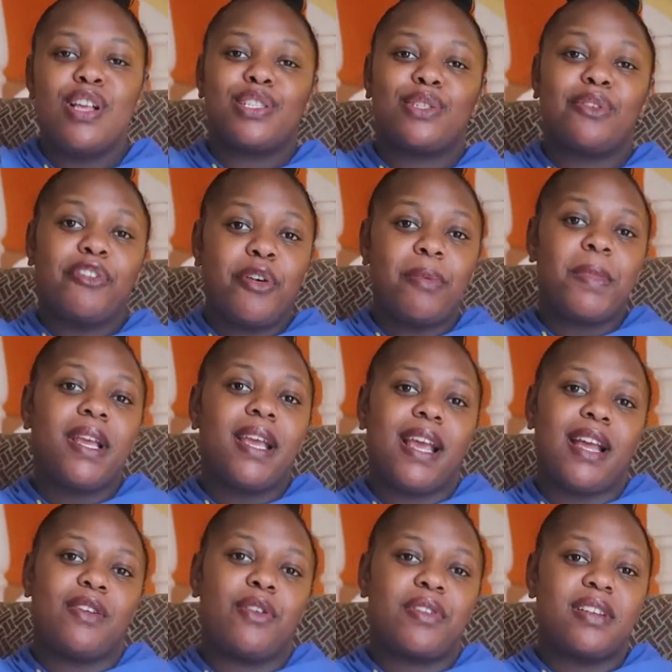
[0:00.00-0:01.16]
So for me, I
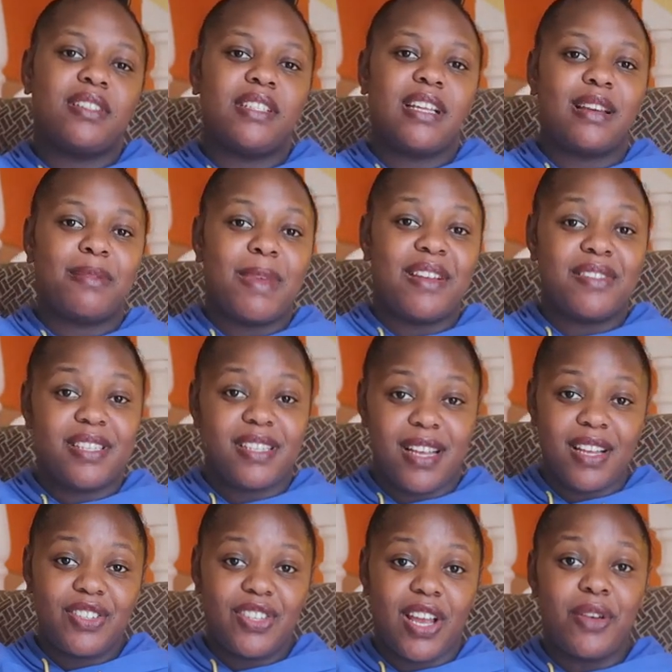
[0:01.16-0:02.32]
had already done my
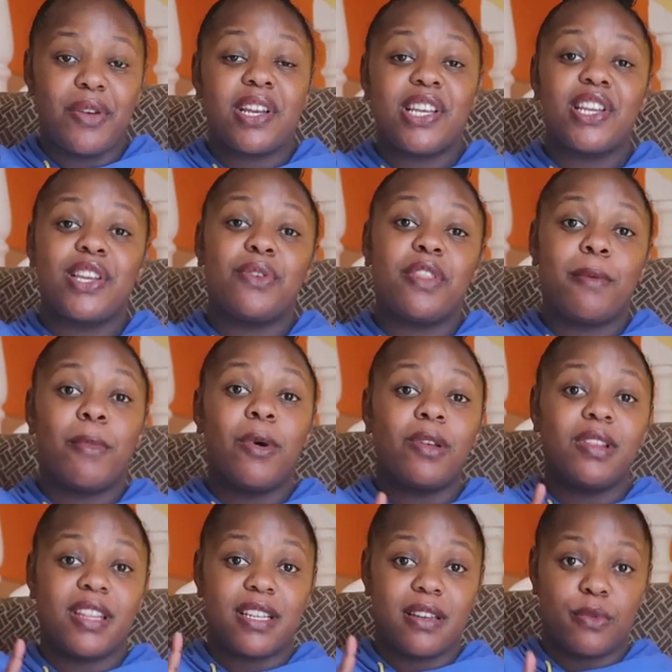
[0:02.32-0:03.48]
research. I already knew the
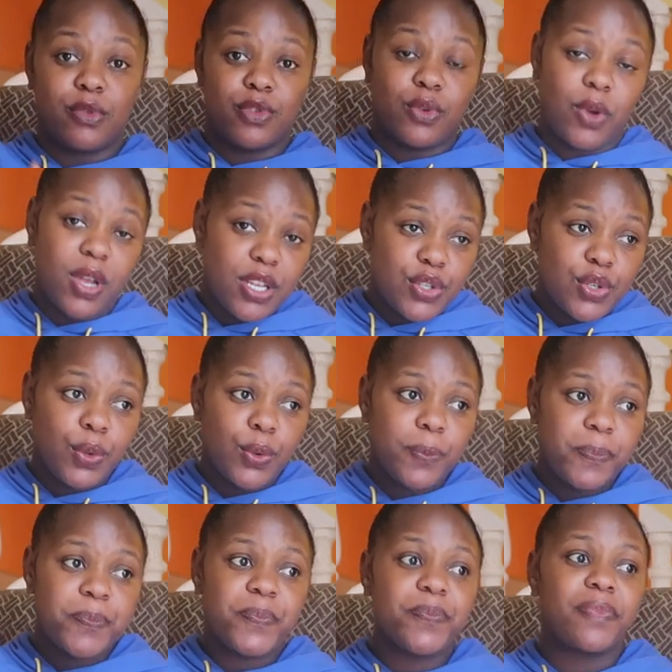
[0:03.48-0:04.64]
mall that I was going to
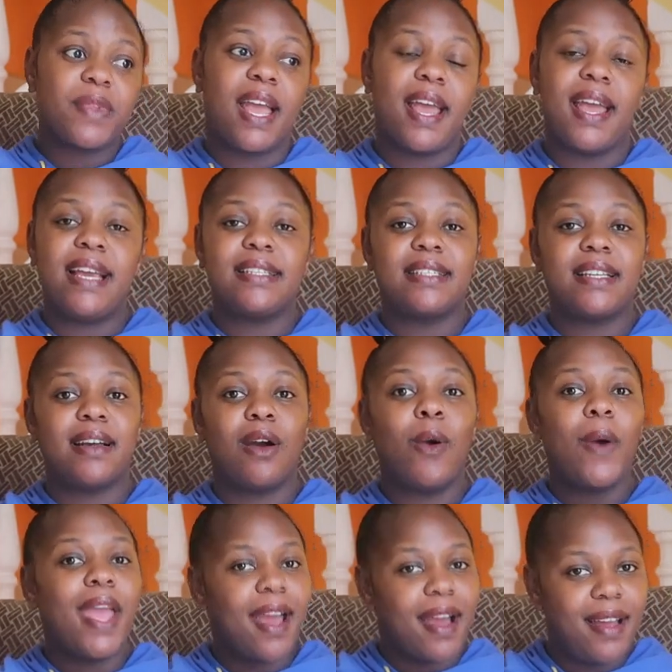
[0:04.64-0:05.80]
and
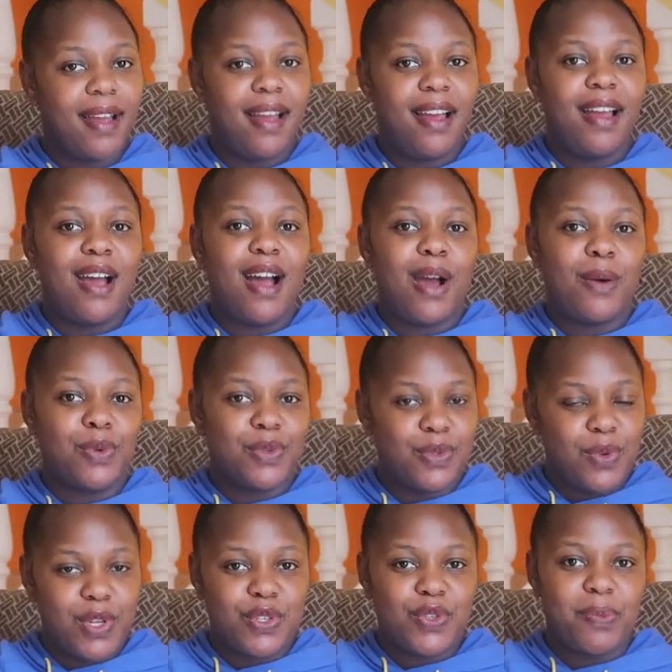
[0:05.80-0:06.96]
where I was
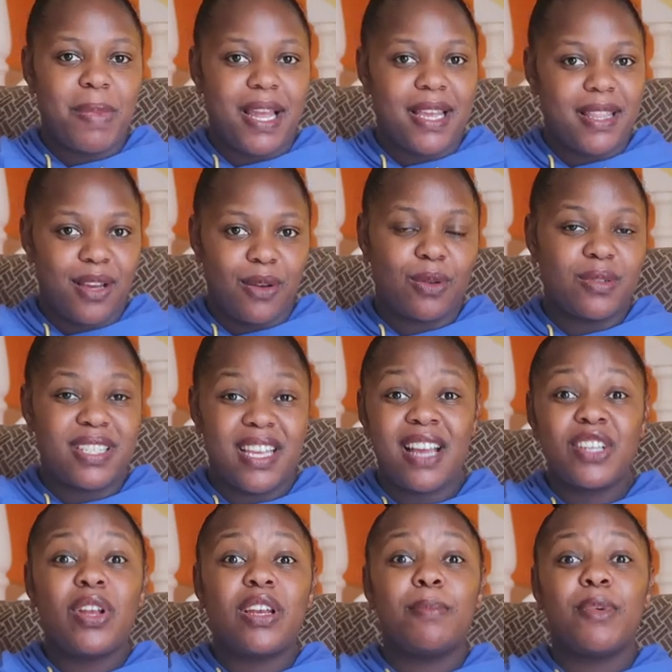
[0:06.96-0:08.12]
going to buy the clothes. I
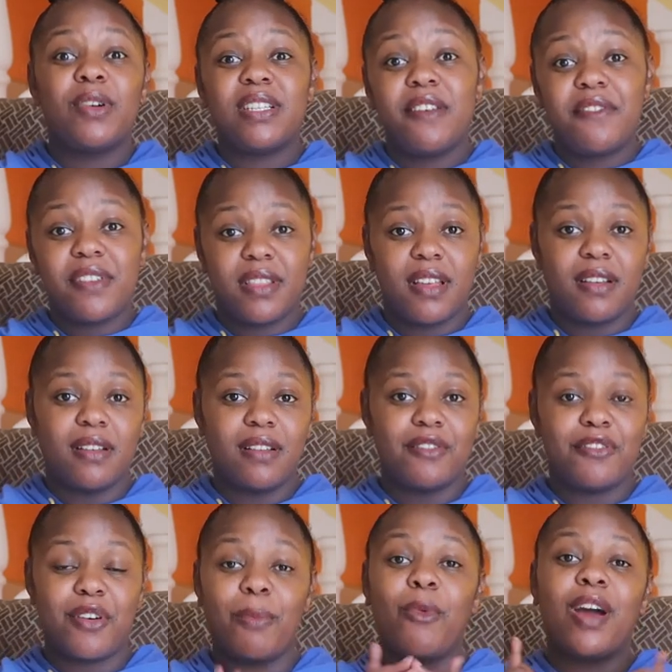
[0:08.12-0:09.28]
actually bought everything
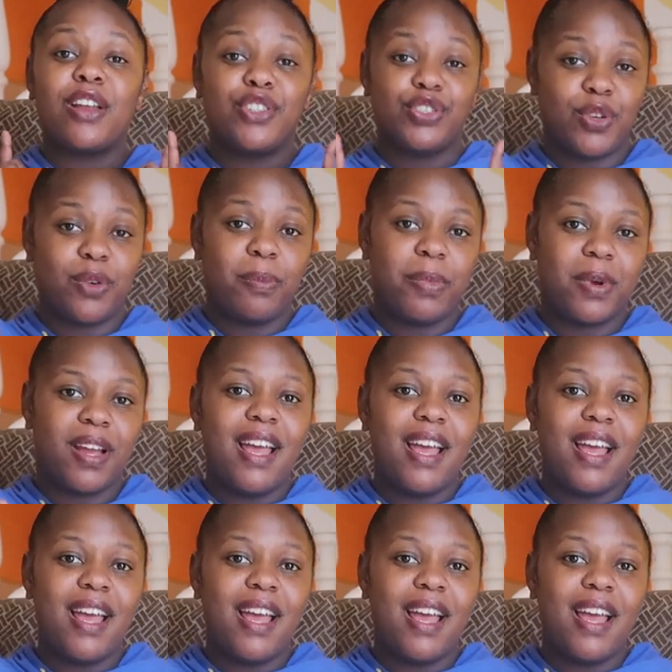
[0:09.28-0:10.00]
from one shop.